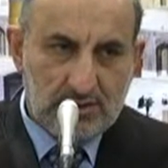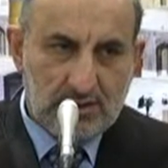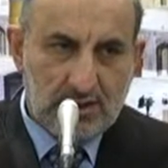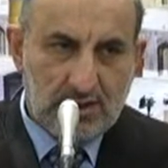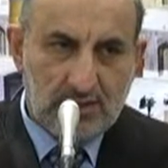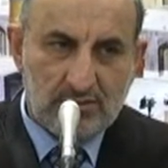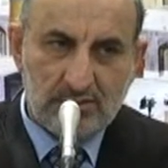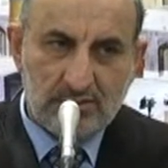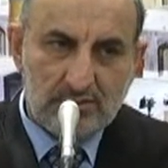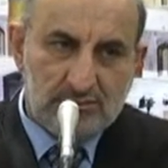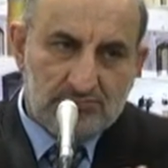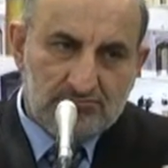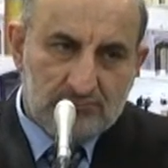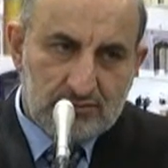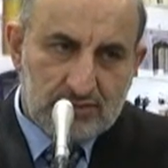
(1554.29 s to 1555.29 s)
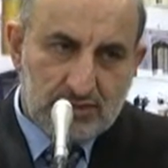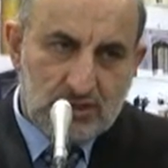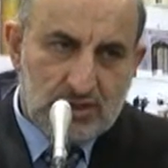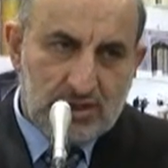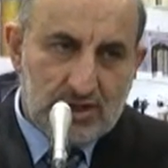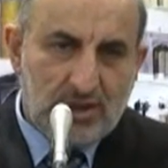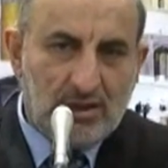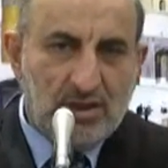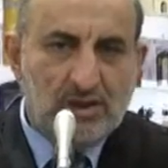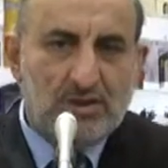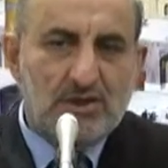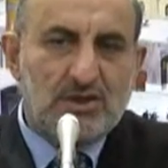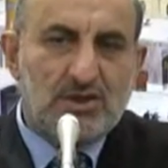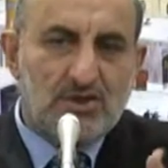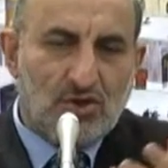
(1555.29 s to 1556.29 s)
Now, you say that
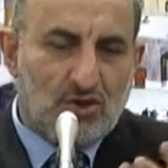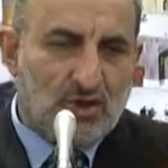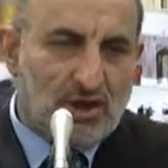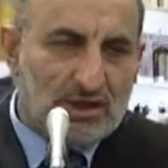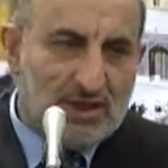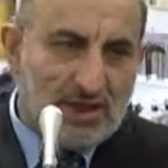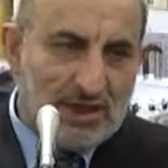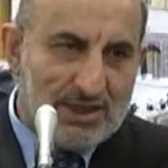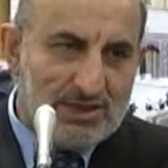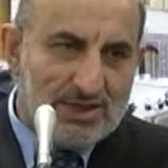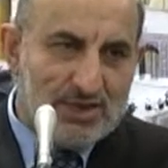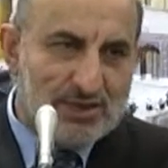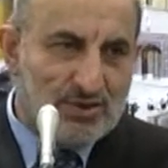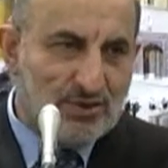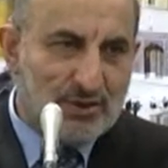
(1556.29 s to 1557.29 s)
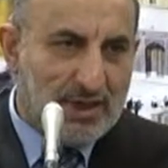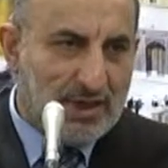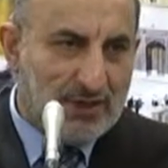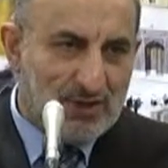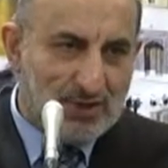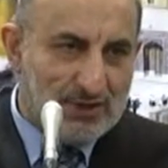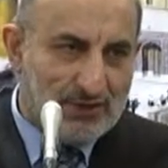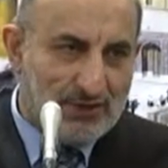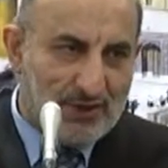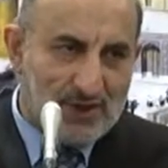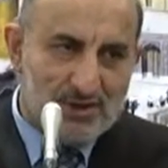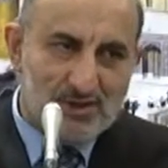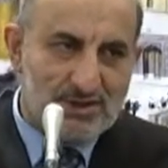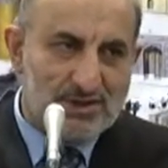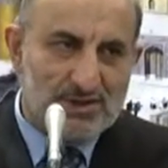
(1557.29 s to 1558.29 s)
it is already najis, so make no
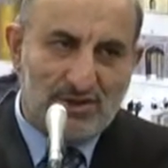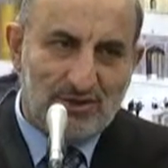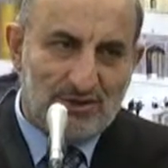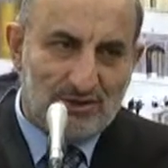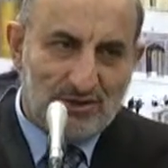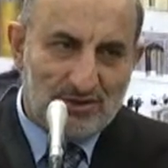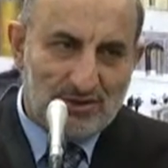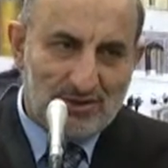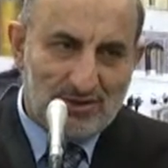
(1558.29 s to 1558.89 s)
difference. You say no.